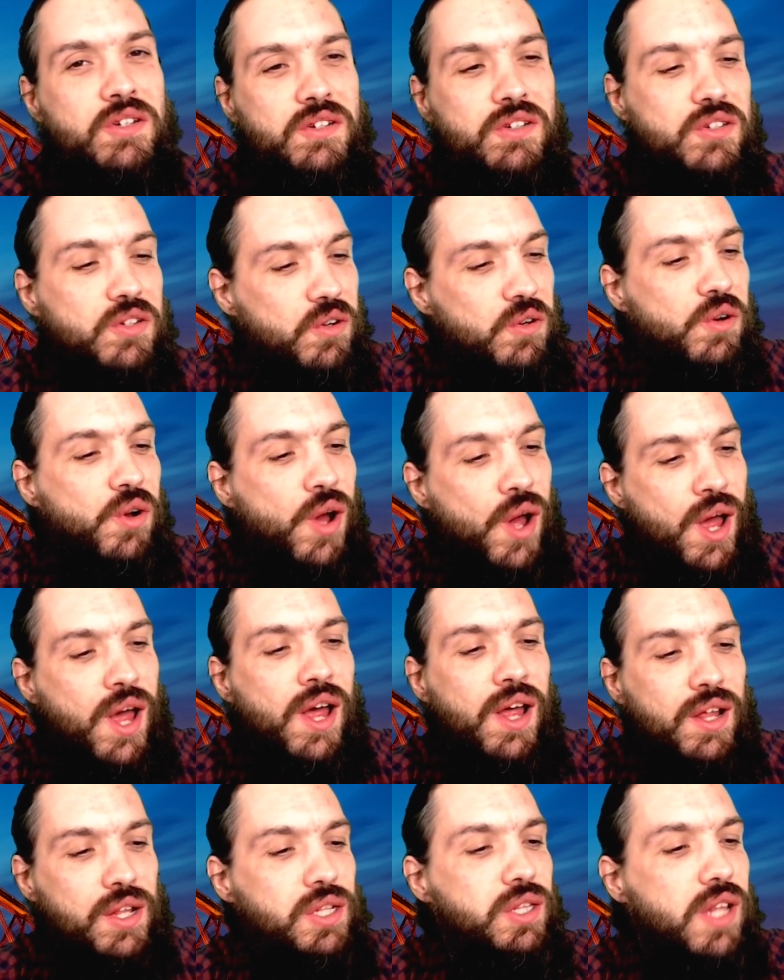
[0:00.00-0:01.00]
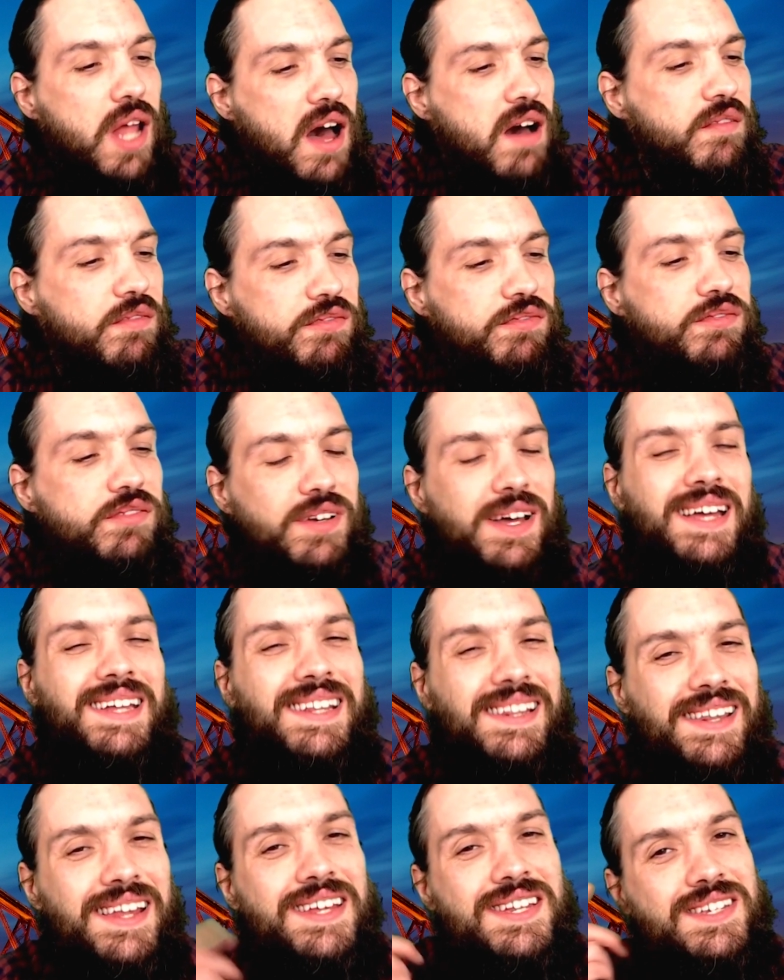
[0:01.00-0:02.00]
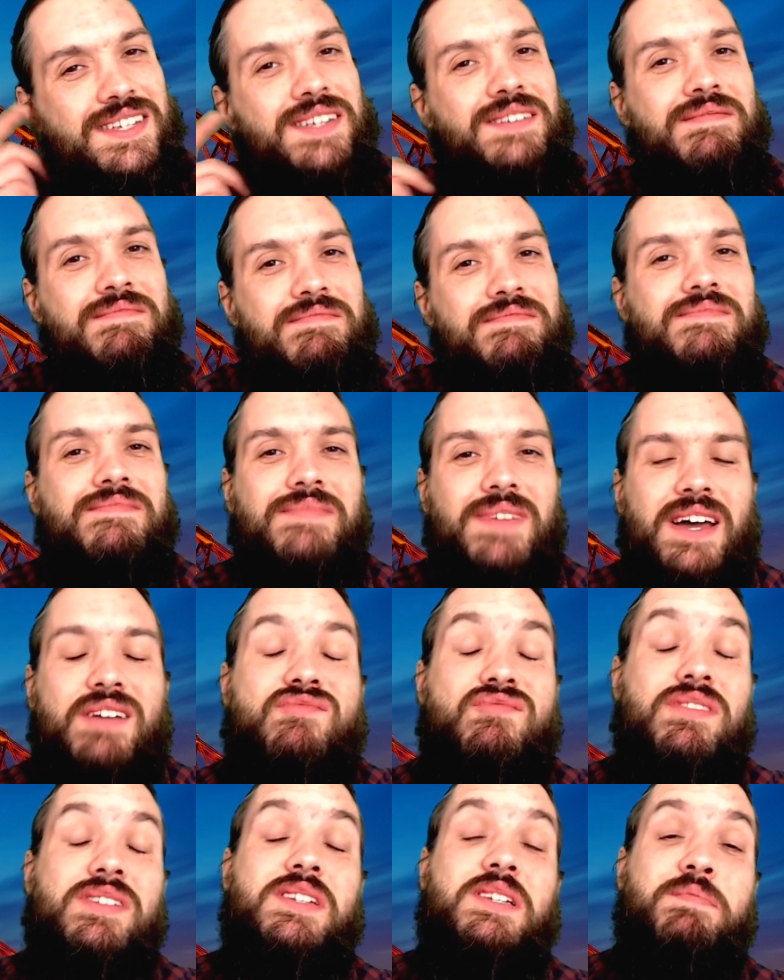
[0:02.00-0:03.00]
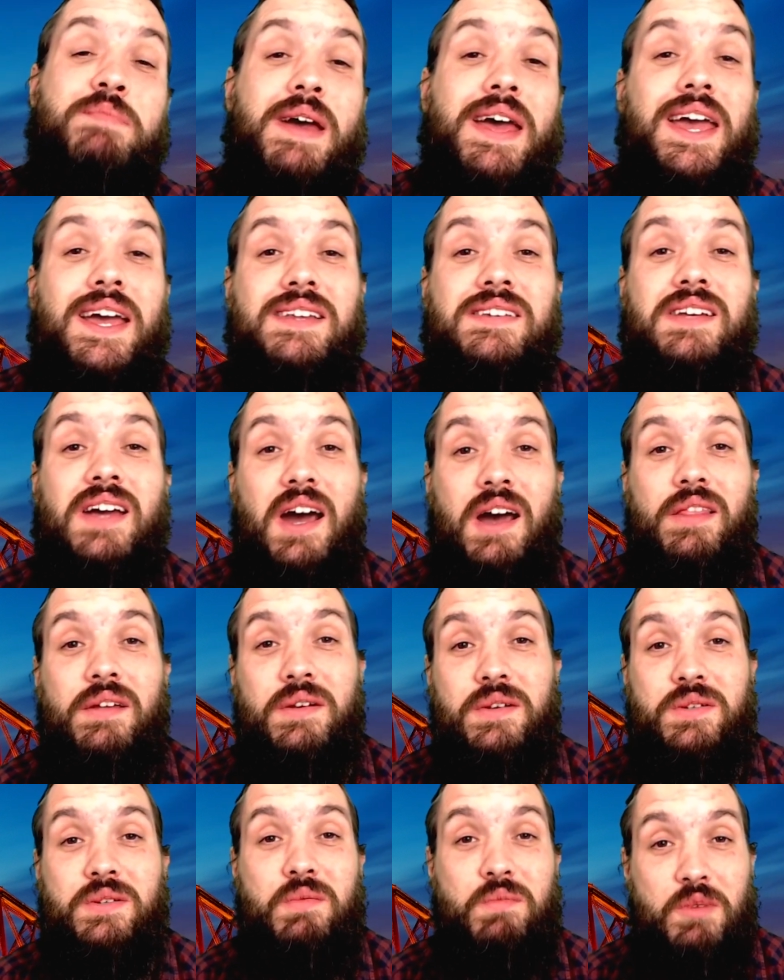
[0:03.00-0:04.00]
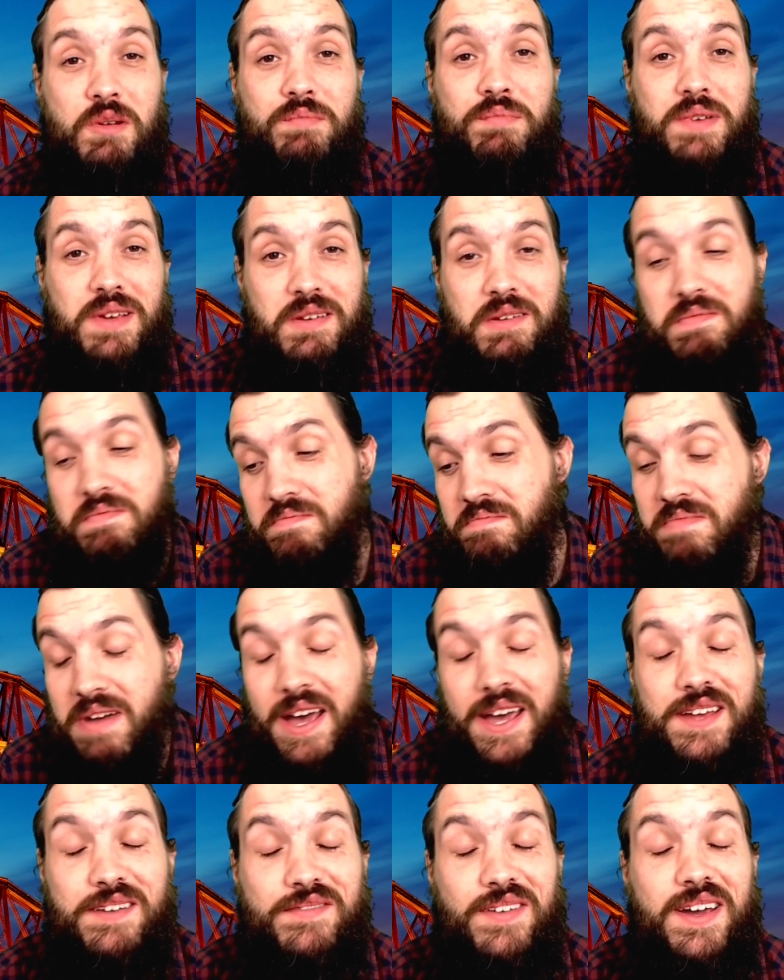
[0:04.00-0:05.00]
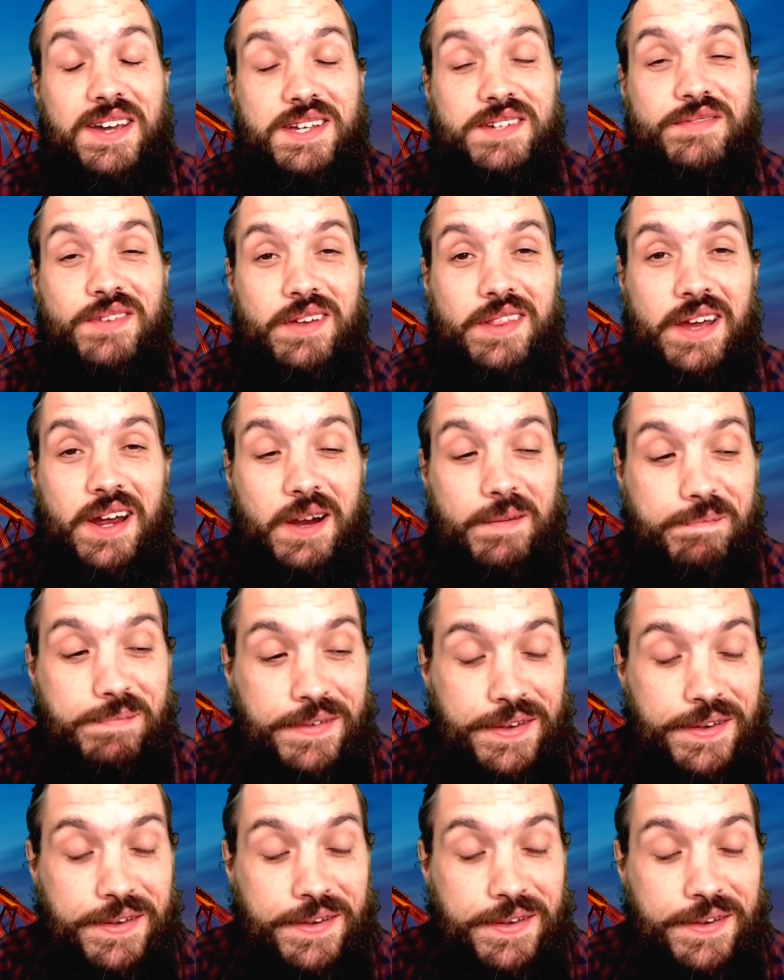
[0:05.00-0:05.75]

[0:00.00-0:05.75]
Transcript: So love and listen and respect others would be my advice for there.